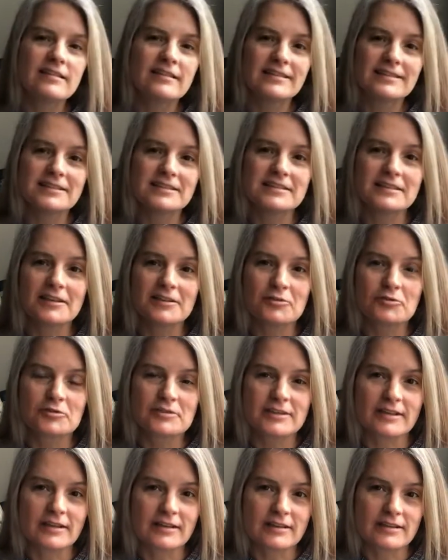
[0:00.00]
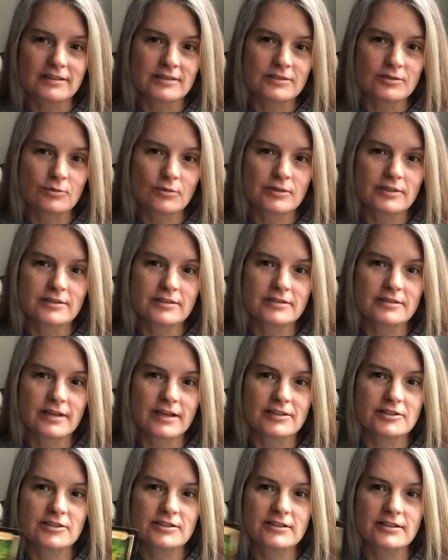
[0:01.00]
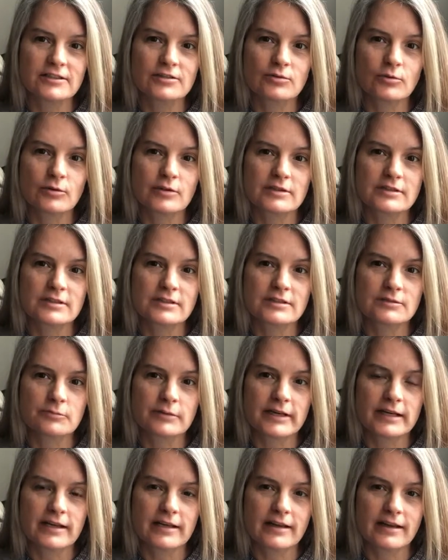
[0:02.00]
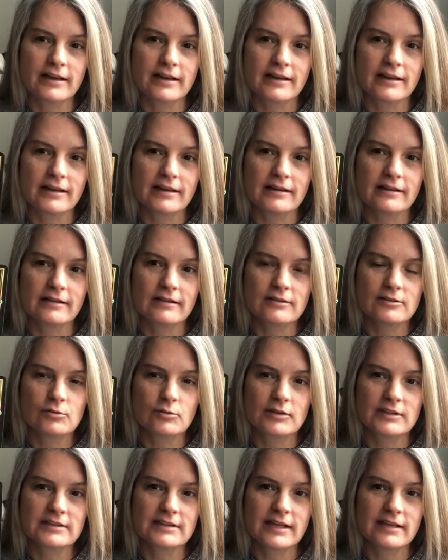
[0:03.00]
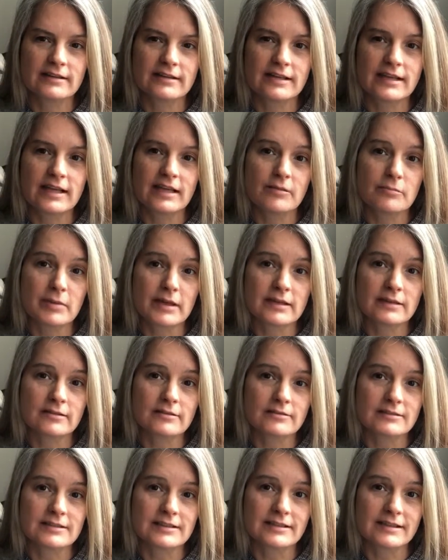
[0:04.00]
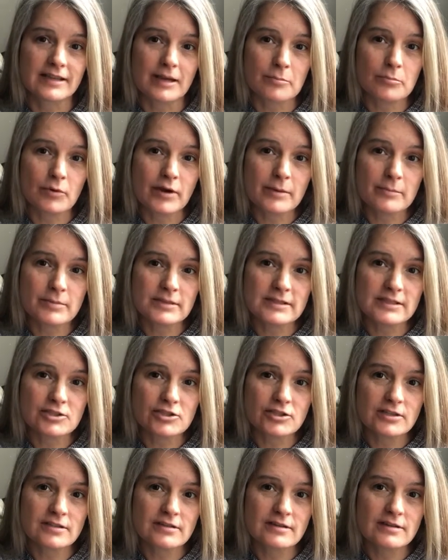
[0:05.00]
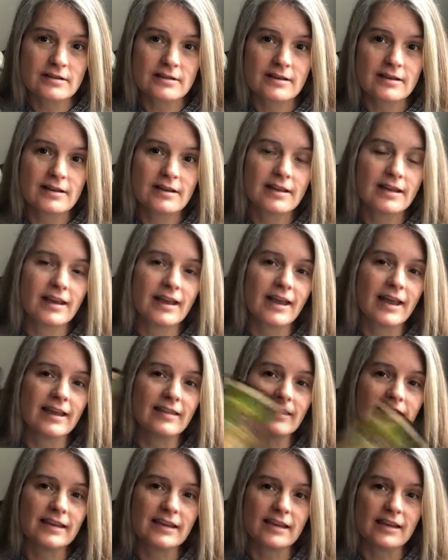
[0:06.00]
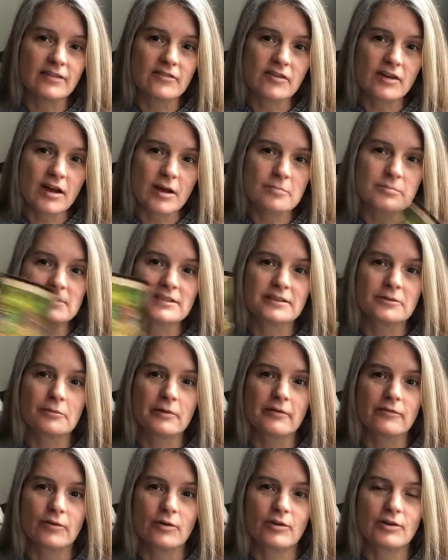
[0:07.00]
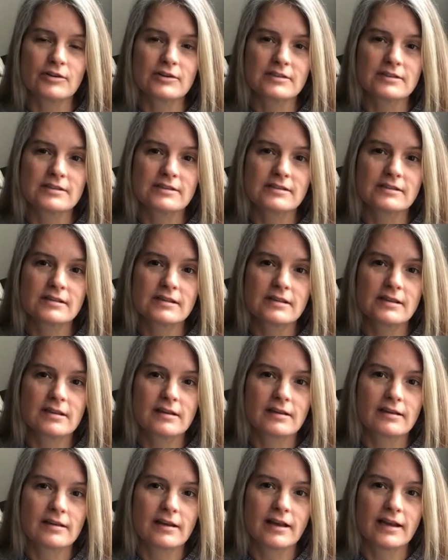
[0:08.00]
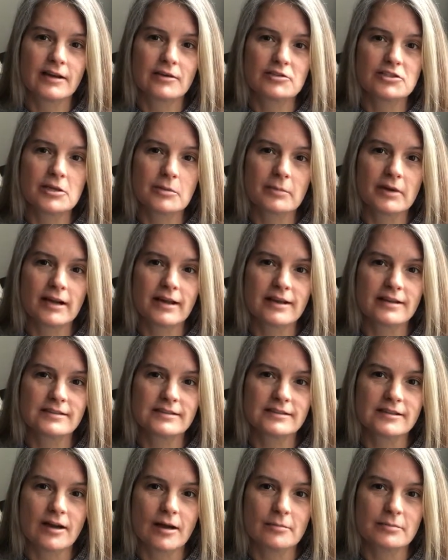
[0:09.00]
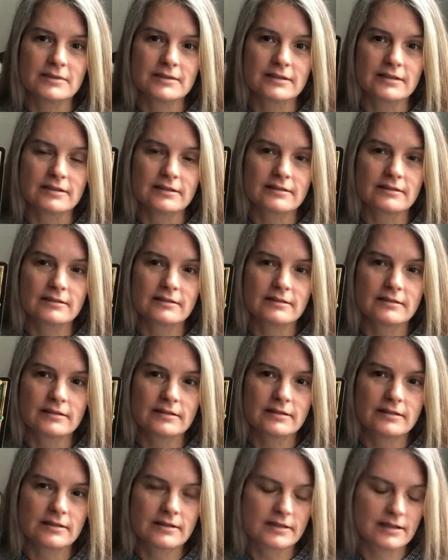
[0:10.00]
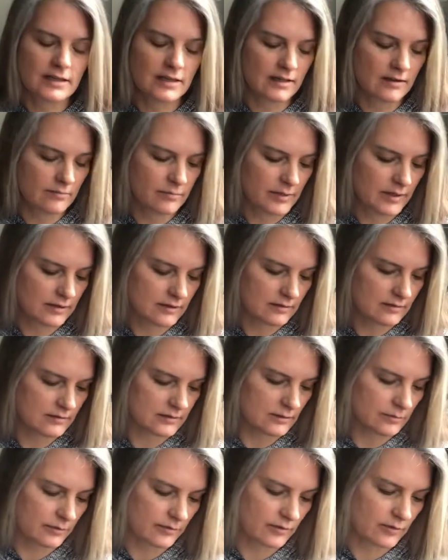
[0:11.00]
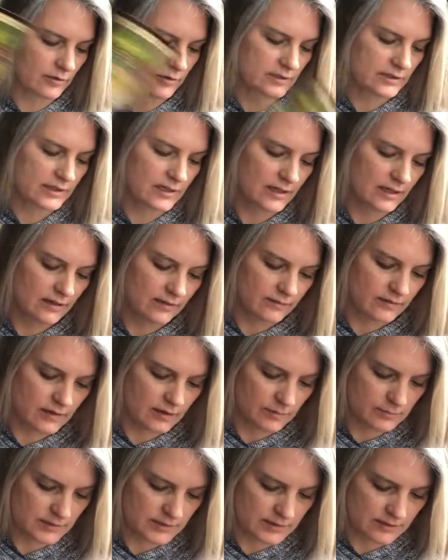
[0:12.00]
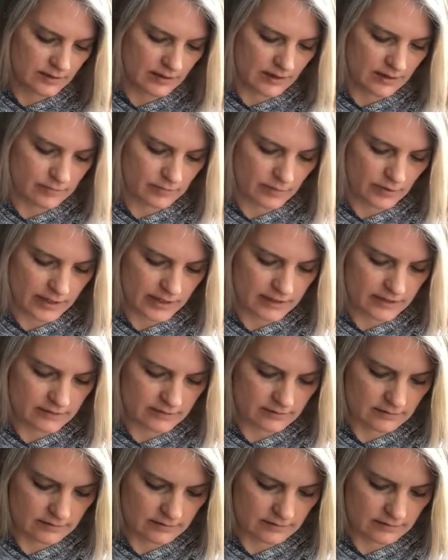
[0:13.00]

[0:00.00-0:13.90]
This is interesting because Taurus, I just did Taurus's reading and Taurus had the King of Pentacles in the upright position and the King of Cups in reverse. And now Gemini has the opposite. King of Pentacles in reverse, King of Cups in the upright.